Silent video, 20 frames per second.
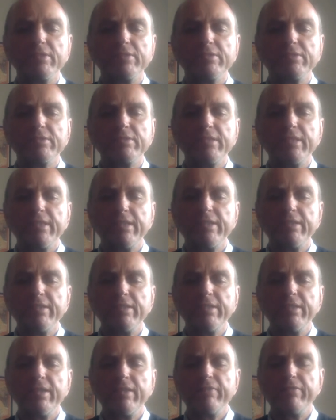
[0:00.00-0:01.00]
to see
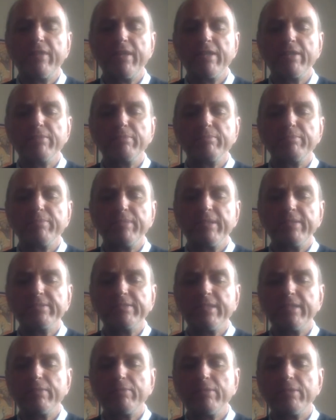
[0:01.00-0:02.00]
if I had impressed
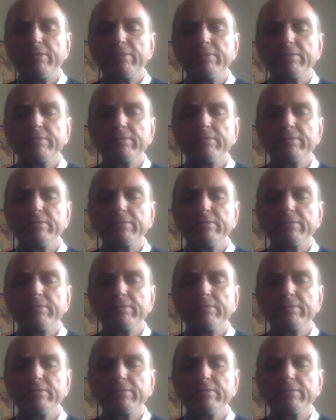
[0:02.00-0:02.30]
anyone.